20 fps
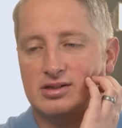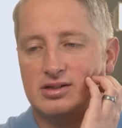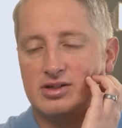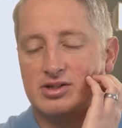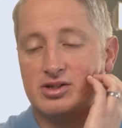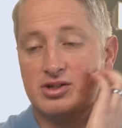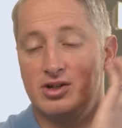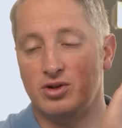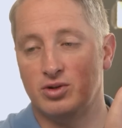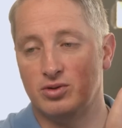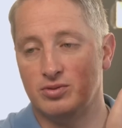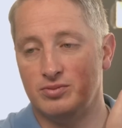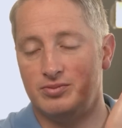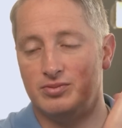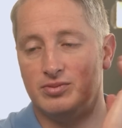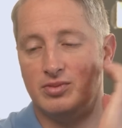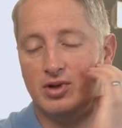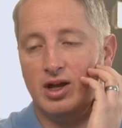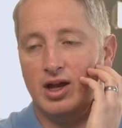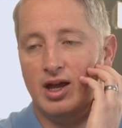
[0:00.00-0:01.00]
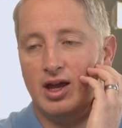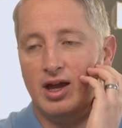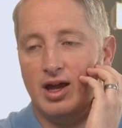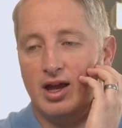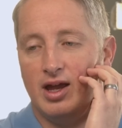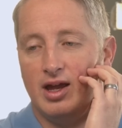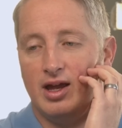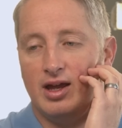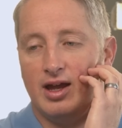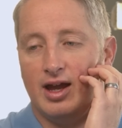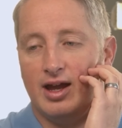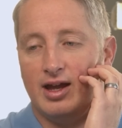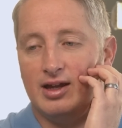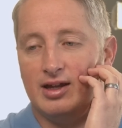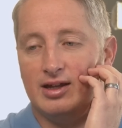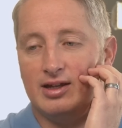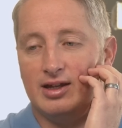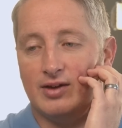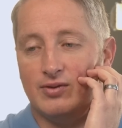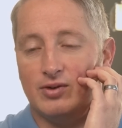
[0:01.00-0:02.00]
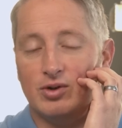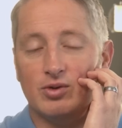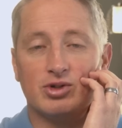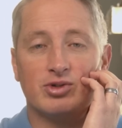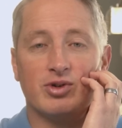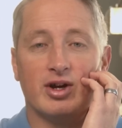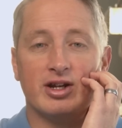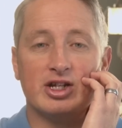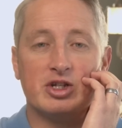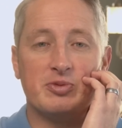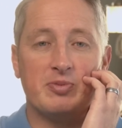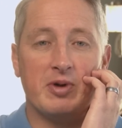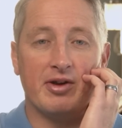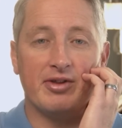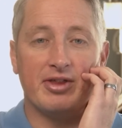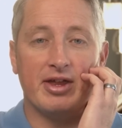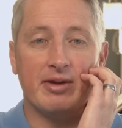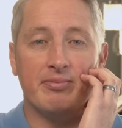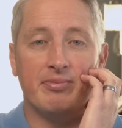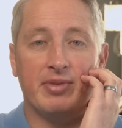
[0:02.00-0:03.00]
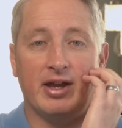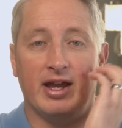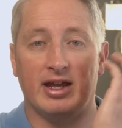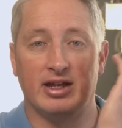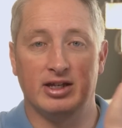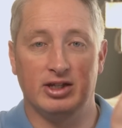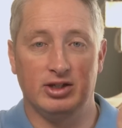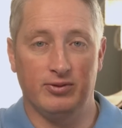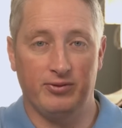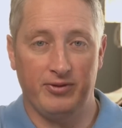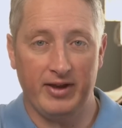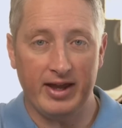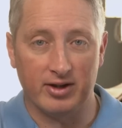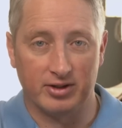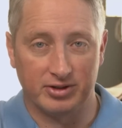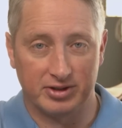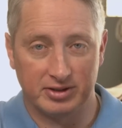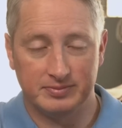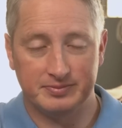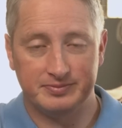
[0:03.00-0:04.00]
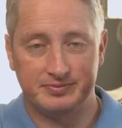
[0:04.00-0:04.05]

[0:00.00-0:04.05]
So, if you were trying to spare them pain, you failed.